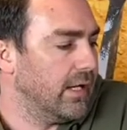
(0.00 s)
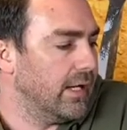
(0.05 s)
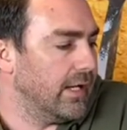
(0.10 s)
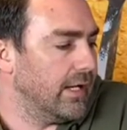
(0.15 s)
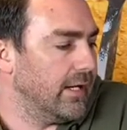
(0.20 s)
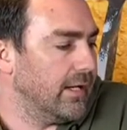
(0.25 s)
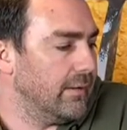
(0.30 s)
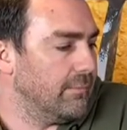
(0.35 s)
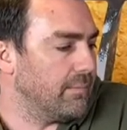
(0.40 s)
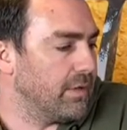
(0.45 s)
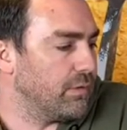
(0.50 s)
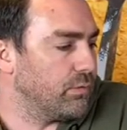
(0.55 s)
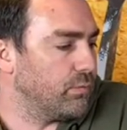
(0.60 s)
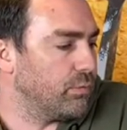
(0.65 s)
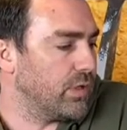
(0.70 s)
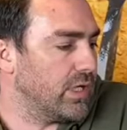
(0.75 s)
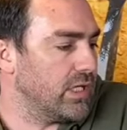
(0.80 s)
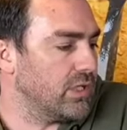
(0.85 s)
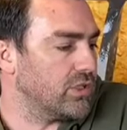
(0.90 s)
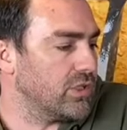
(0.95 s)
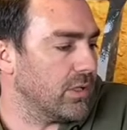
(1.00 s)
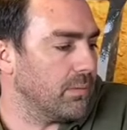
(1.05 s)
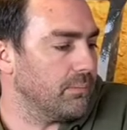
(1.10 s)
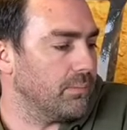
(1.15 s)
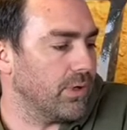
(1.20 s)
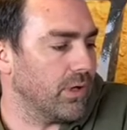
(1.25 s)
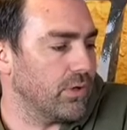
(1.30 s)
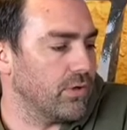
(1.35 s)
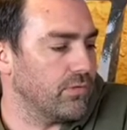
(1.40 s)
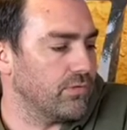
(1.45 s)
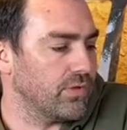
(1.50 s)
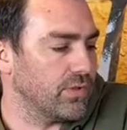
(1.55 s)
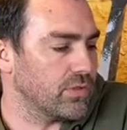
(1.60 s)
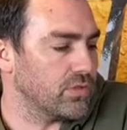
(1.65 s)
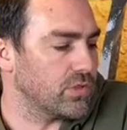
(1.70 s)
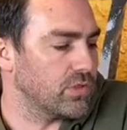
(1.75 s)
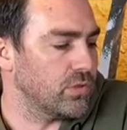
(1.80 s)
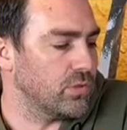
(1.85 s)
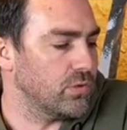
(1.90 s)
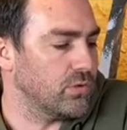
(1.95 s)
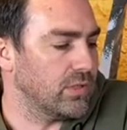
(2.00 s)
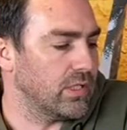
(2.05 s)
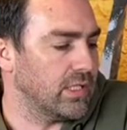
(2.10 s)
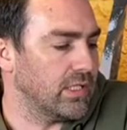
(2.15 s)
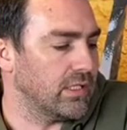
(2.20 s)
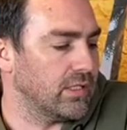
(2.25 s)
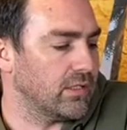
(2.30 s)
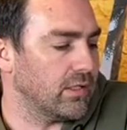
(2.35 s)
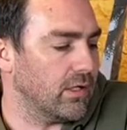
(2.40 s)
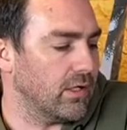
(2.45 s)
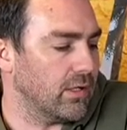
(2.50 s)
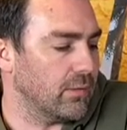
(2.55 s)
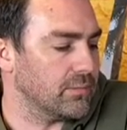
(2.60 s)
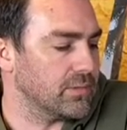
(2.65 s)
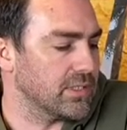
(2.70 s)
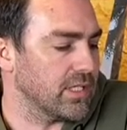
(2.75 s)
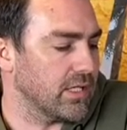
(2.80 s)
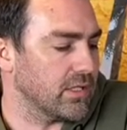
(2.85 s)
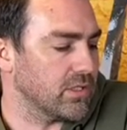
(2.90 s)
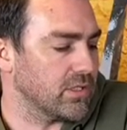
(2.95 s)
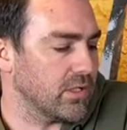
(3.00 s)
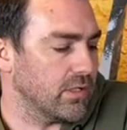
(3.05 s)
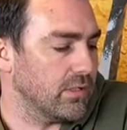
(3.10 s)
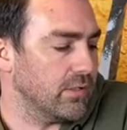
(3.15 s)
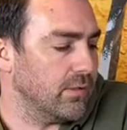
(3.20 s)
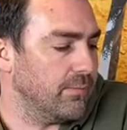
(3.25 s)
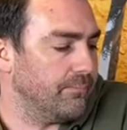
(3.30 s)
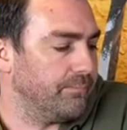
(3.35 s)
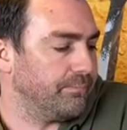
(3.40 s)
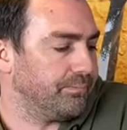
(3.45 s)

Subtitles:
If we jump over to the carp section,